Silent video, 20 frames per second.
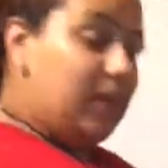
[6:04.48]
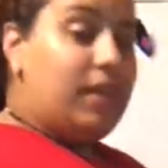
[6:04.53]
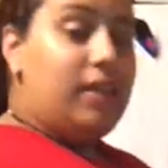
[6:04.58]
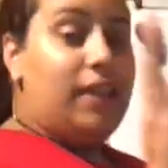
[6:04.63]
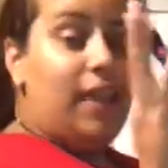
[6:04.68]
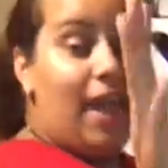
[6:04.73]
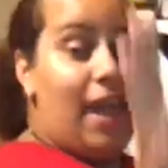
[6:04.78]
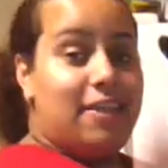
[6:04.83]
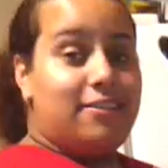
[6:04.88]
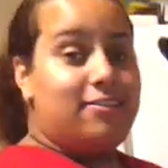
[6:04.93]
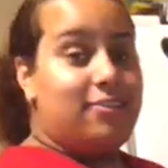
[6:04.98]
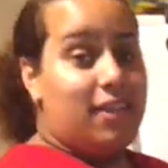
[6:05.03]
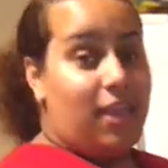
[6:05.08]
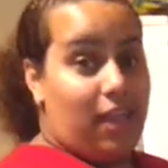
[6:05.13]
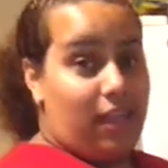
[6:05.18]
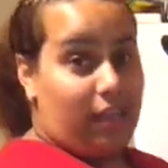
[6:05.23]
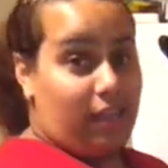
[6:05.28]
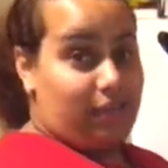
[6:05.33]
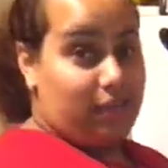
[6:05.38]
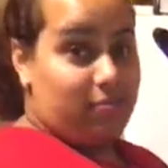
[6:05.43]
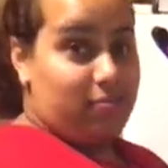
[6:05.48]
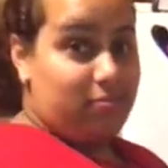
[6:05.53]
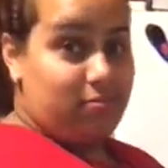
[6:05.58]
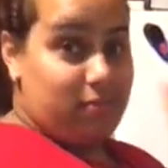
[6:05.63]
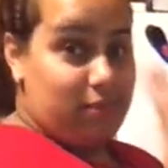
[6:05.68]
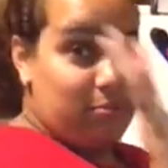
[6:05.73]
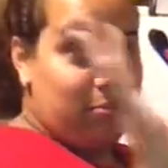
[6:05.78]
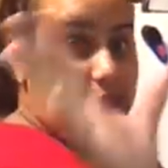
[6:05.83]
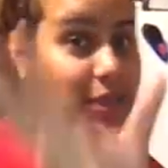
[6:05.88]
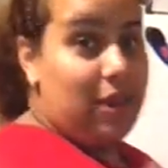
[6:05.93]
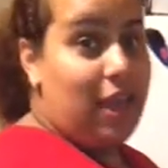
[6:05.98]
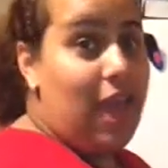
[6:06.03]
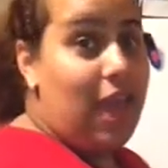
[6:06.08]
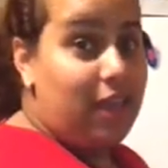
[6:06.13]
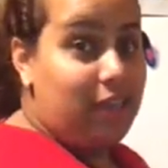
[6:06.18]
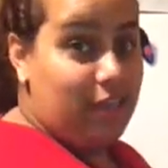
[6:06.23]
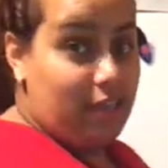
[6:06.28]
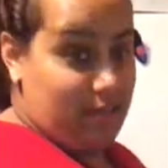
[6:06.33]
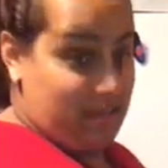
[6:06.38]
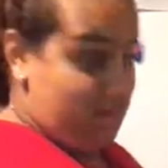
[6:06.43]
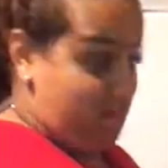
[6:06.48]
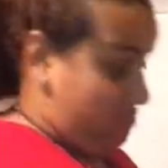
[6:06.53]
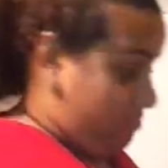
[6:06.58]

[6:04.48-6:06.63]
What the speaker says: Last thing, then I'm getting out of here.